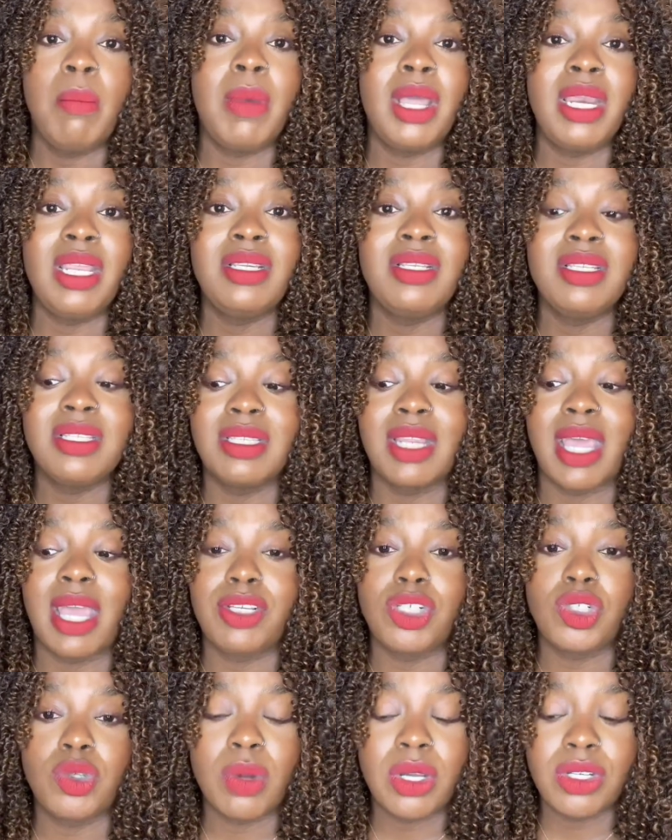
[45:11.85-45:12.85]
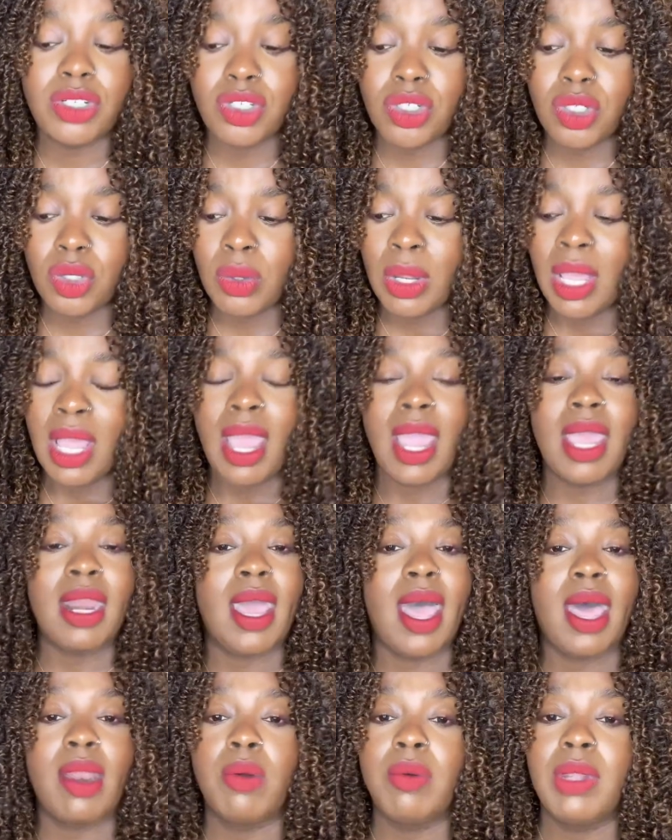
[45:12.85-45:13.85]
Money does not trust you.
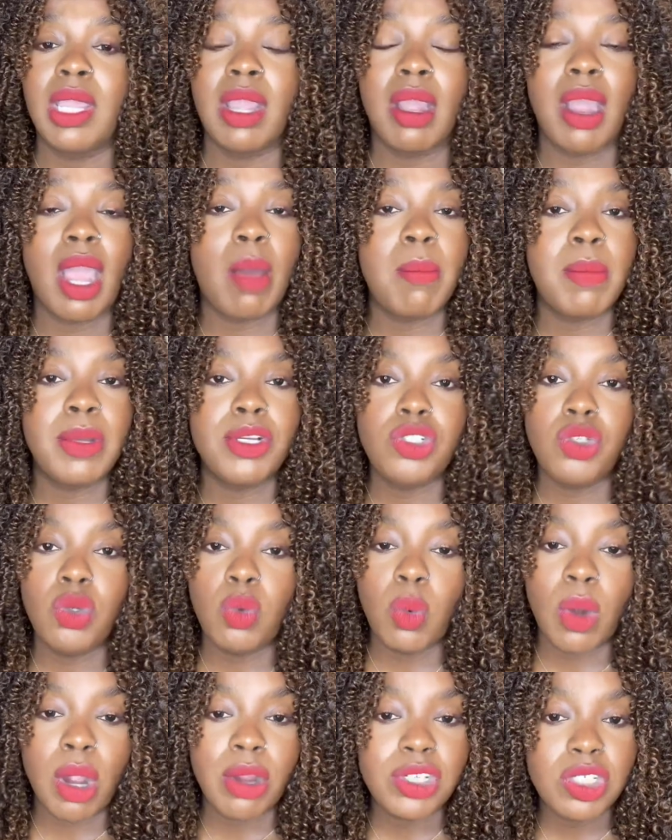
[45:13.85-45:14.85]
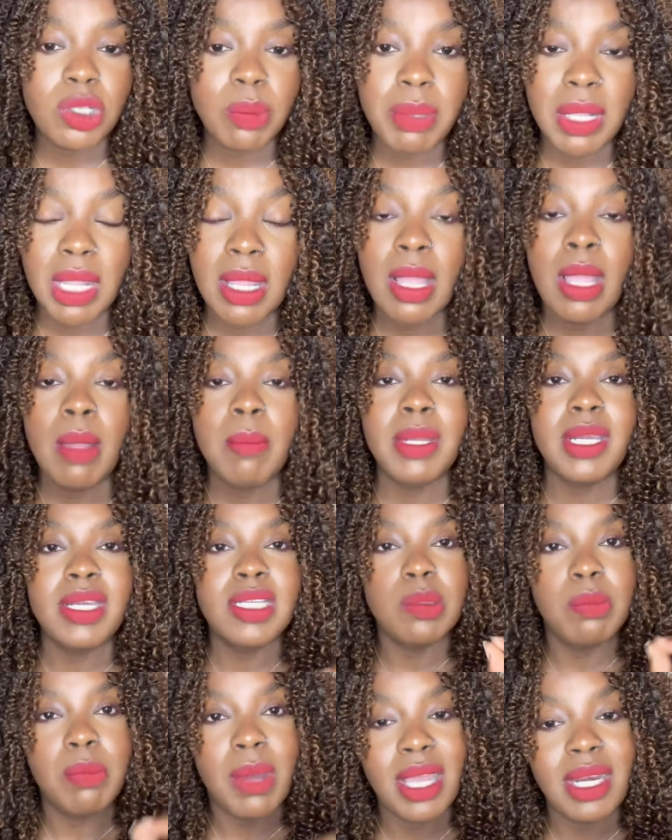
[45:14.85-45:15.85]
And I don't care how much you worship it,
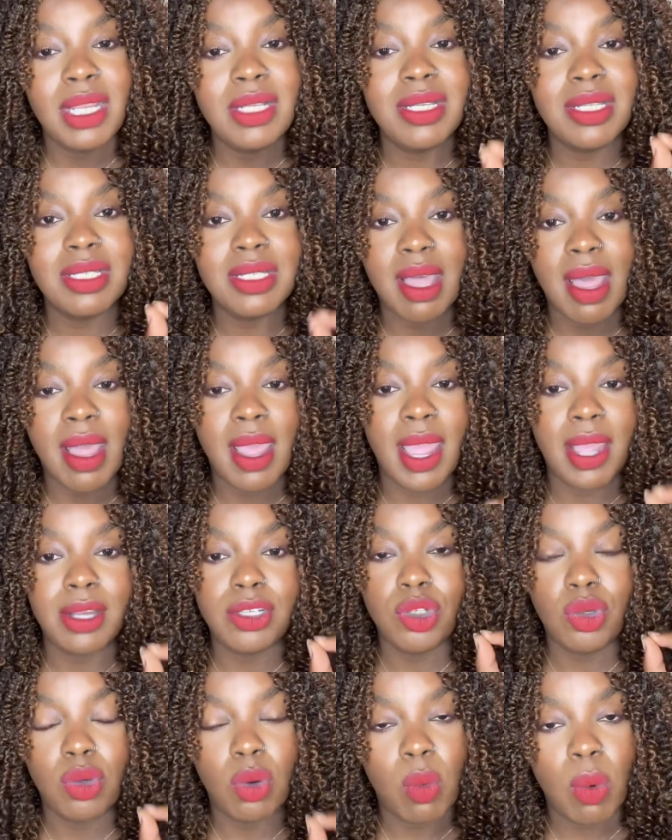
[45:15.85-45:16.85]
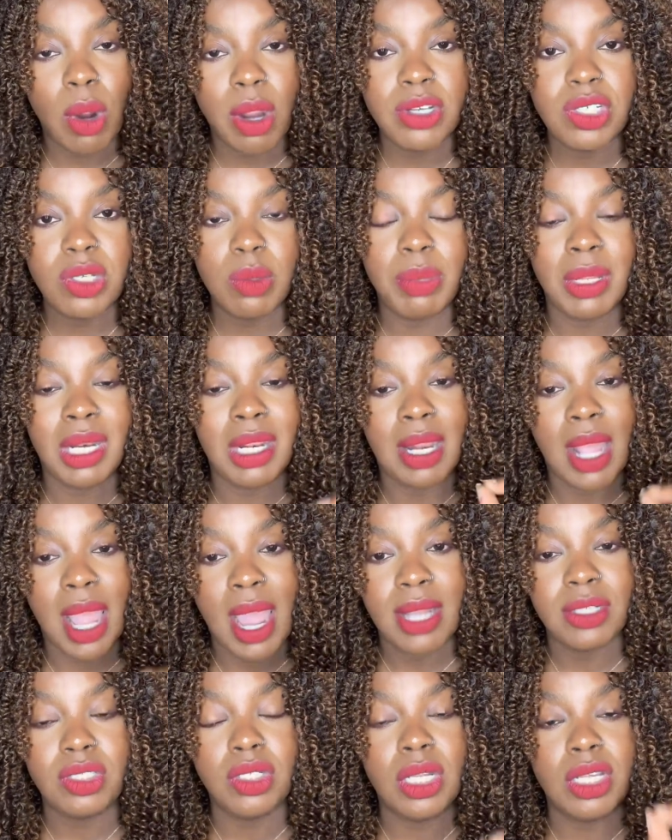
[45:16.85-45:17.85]
because money does not ask you to worship it. It
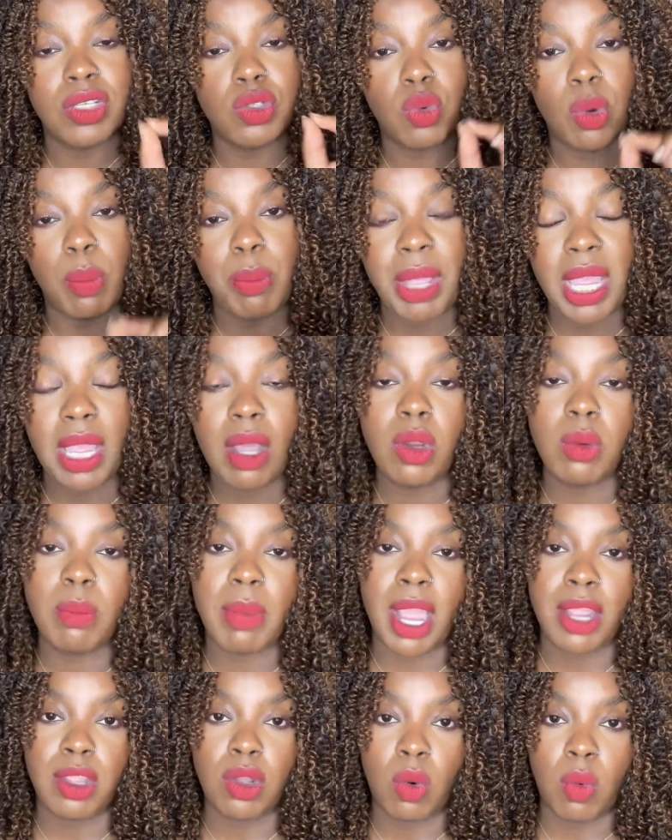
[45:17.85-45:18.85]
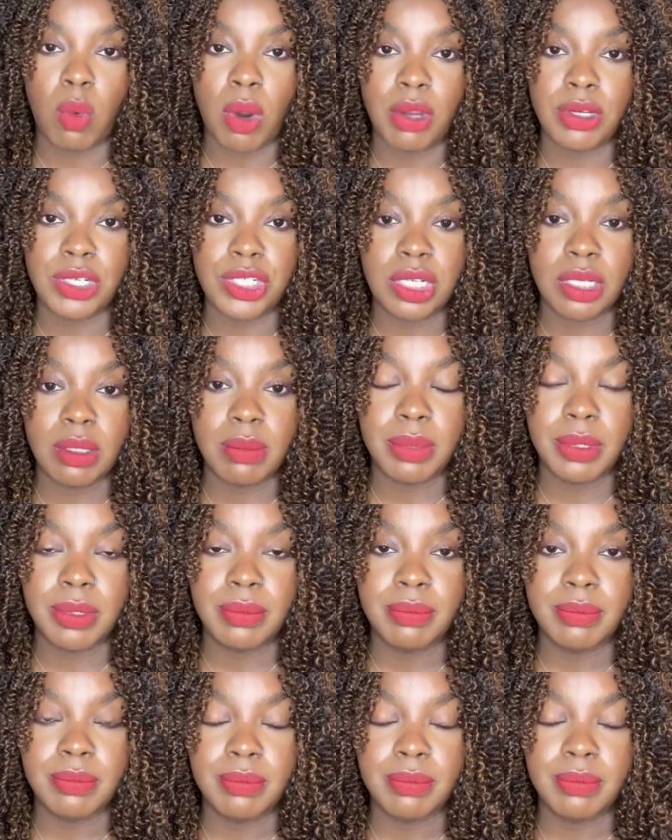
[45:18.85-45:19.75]
actually is repelled by your worship.